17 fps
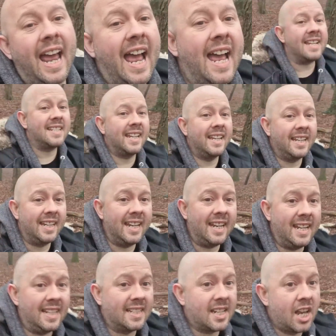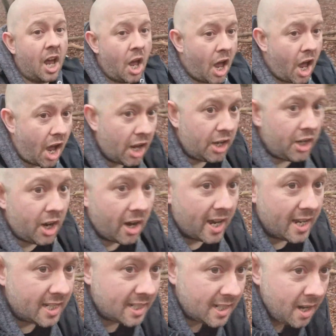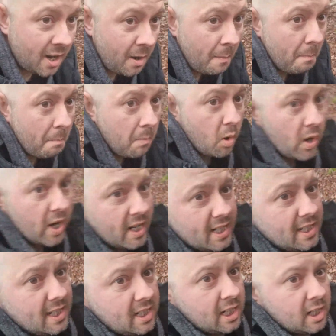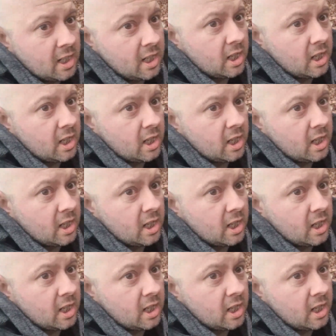as it needs a nice, moist,